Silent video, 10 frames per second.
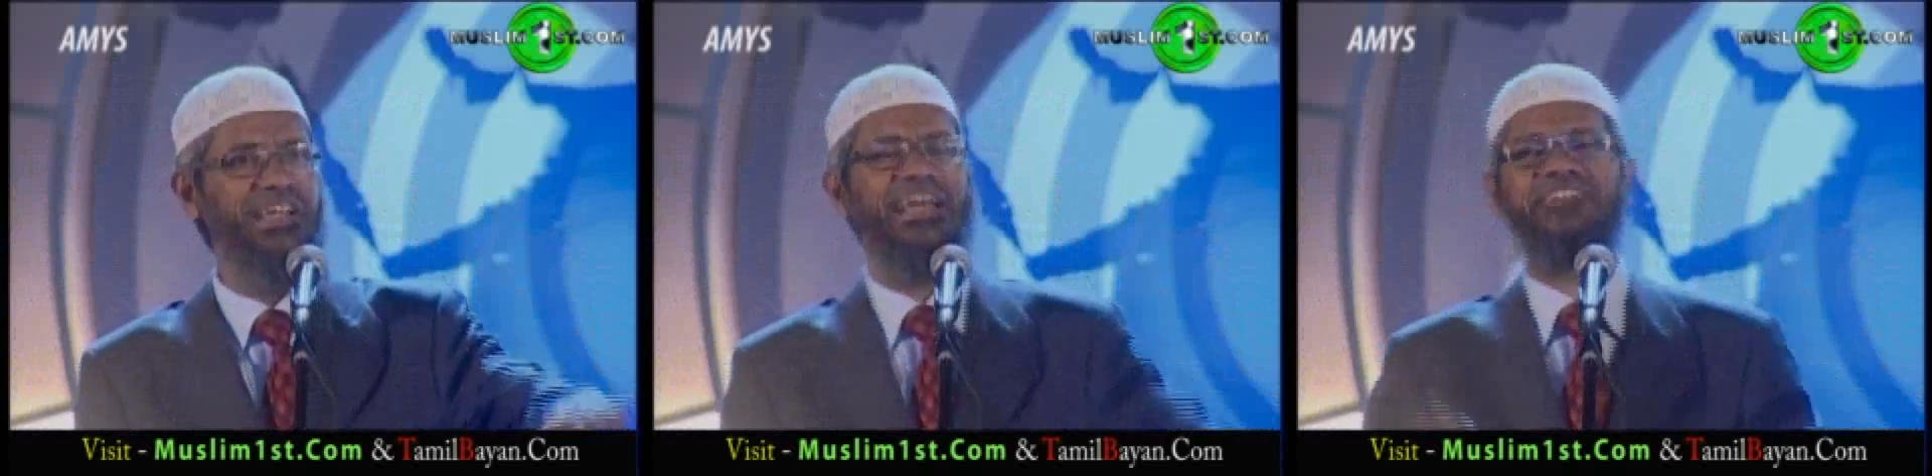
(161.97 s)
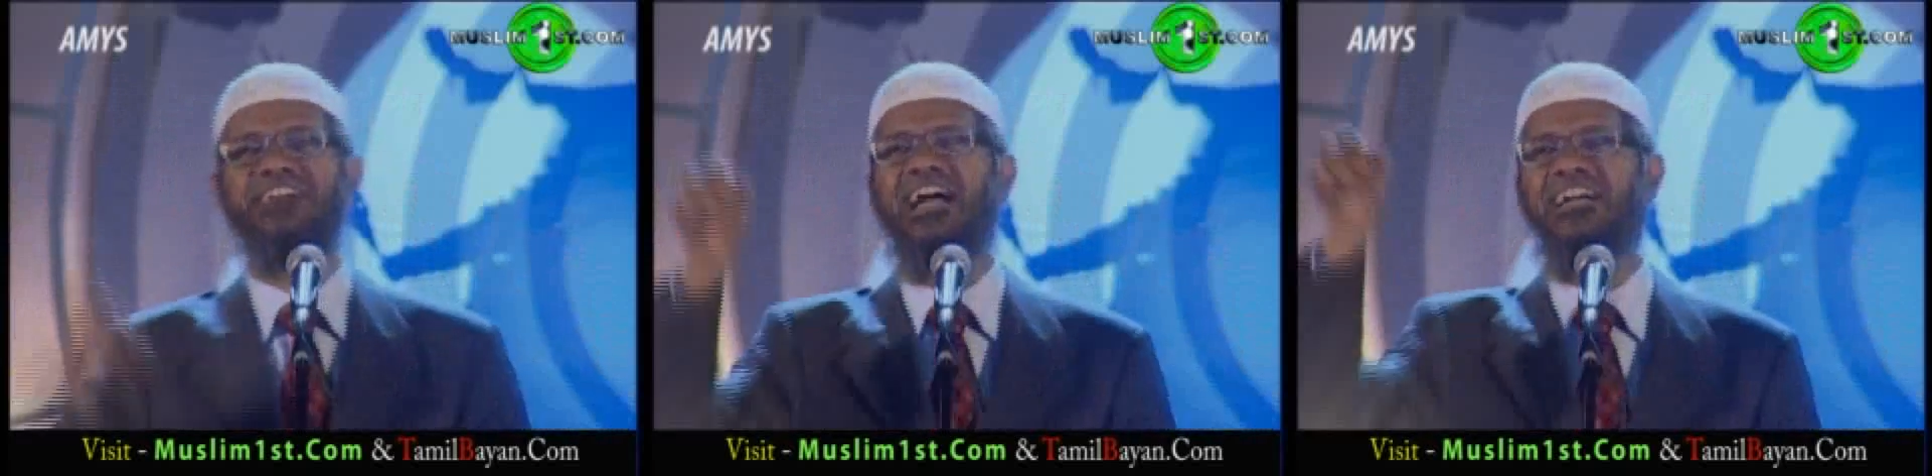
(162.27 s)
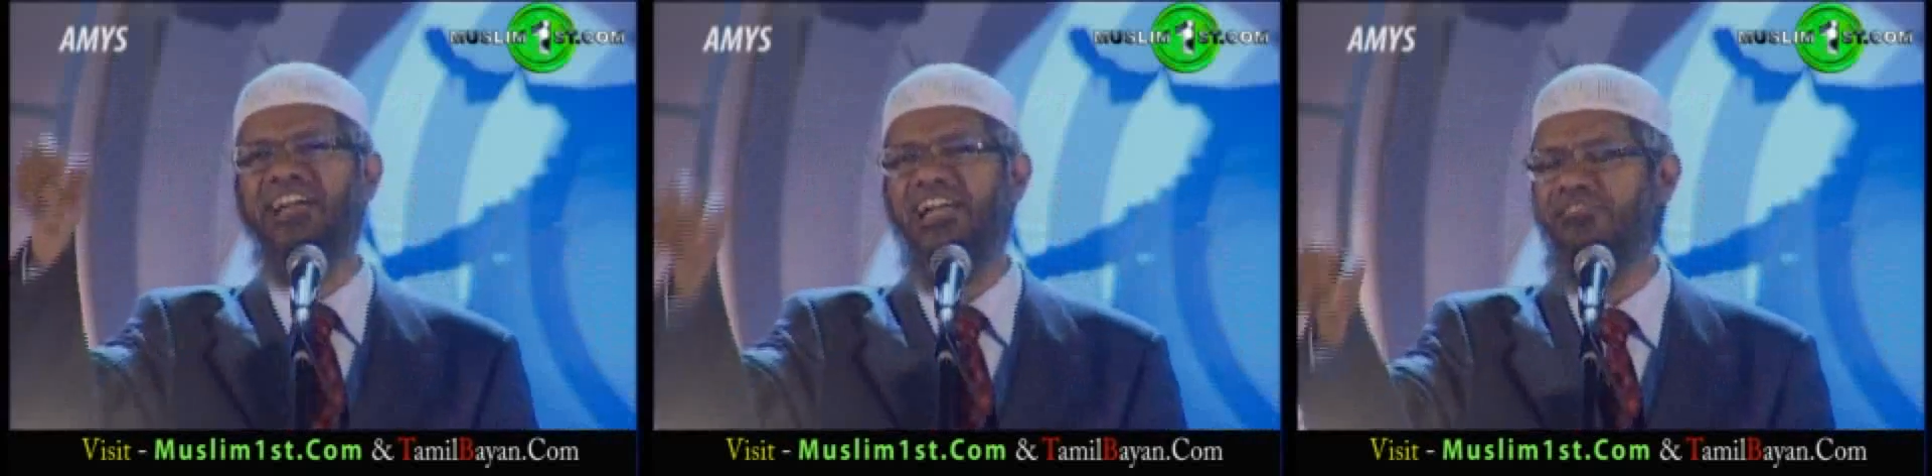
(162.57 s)
logic,
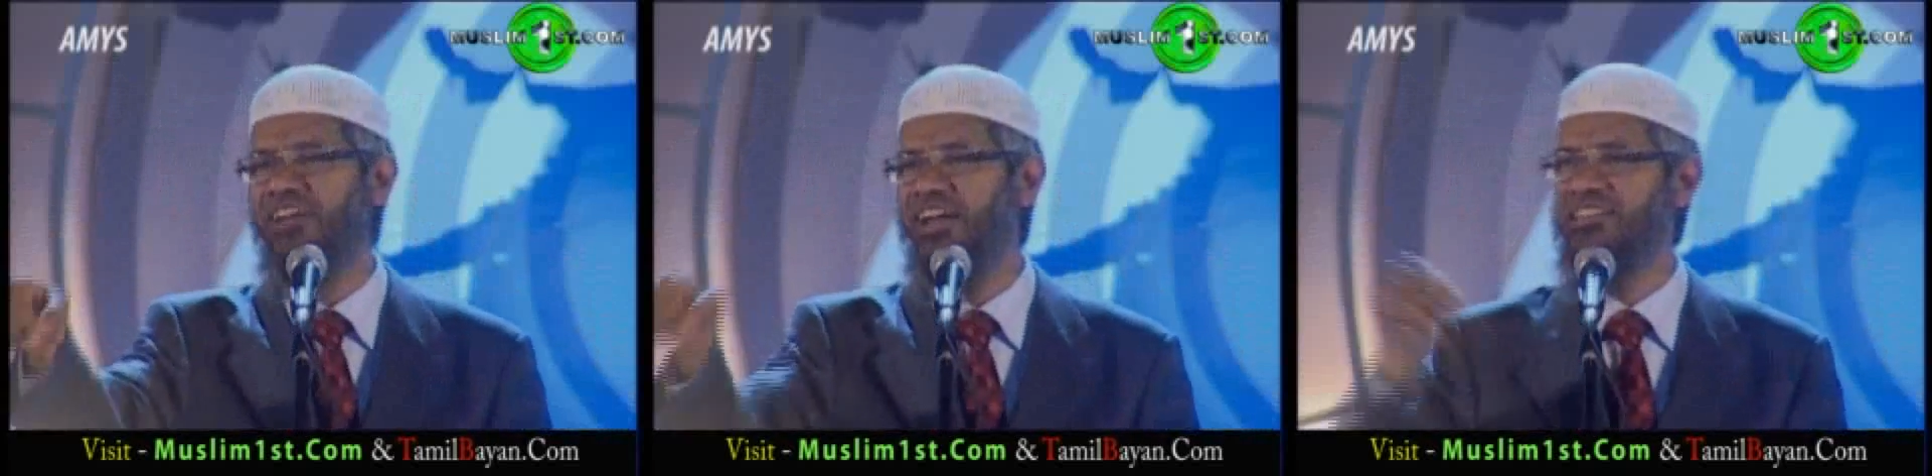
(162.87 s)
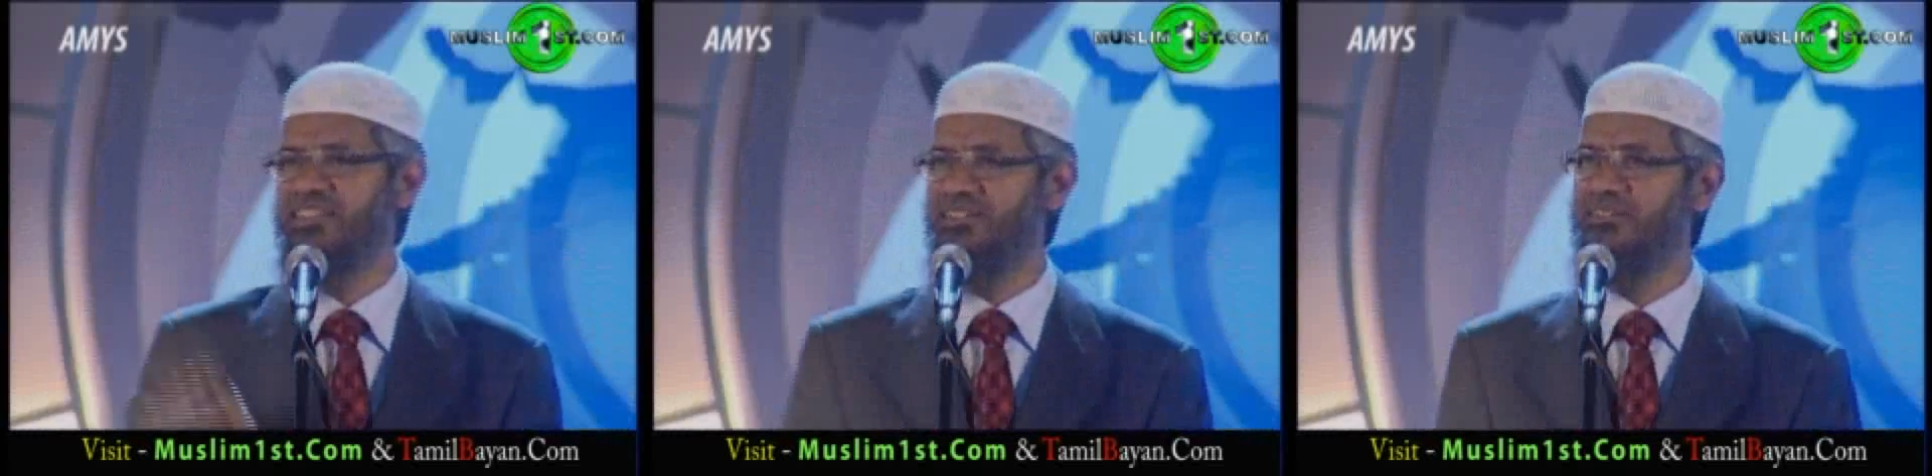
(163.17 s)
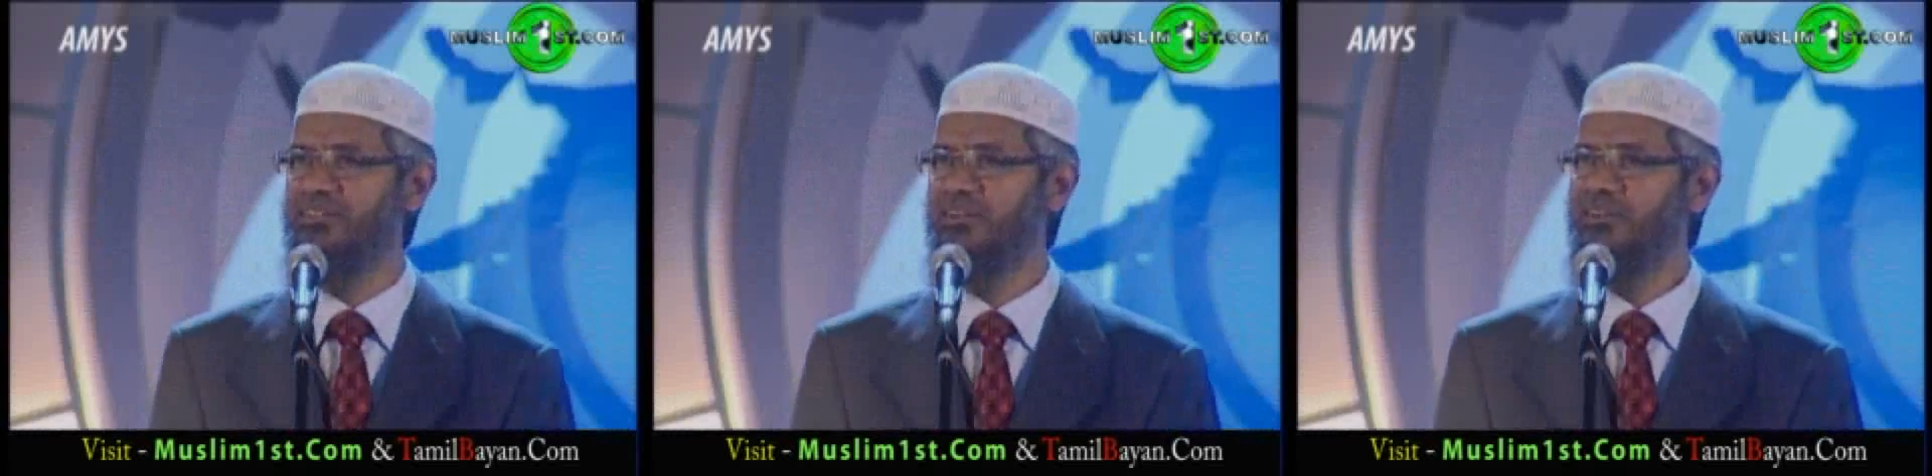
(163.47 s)
it's an unscientific
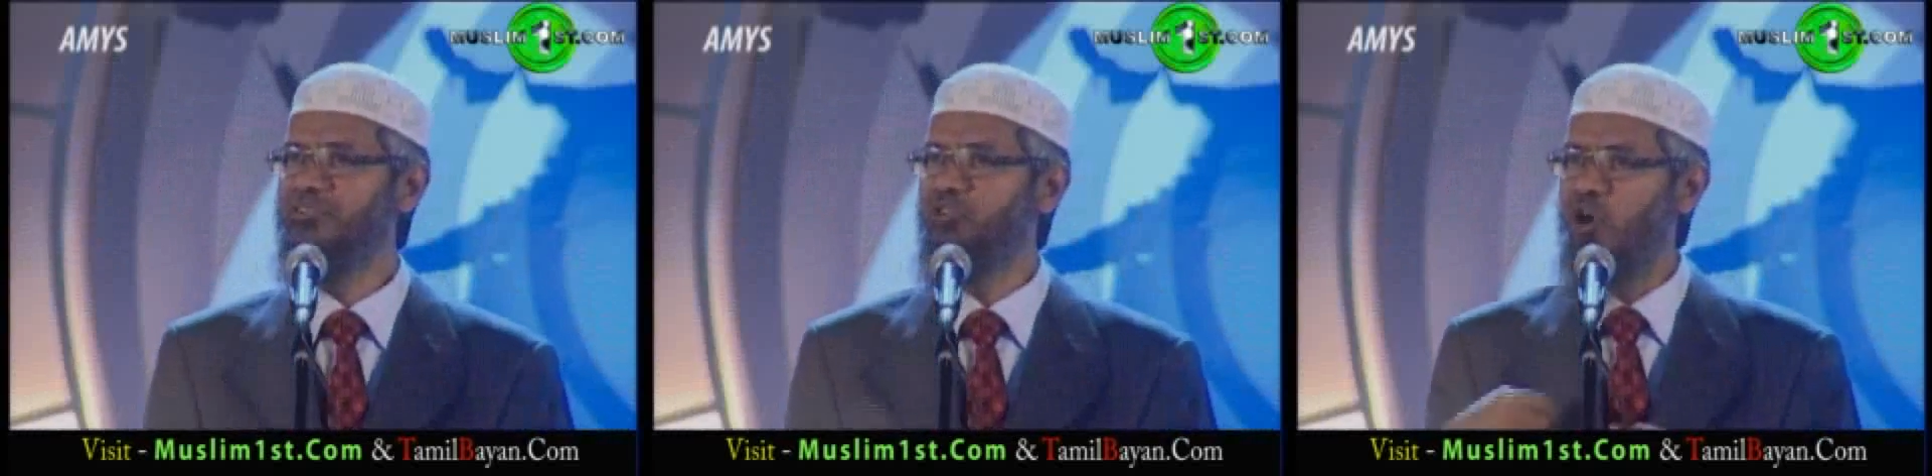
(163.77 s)
religion.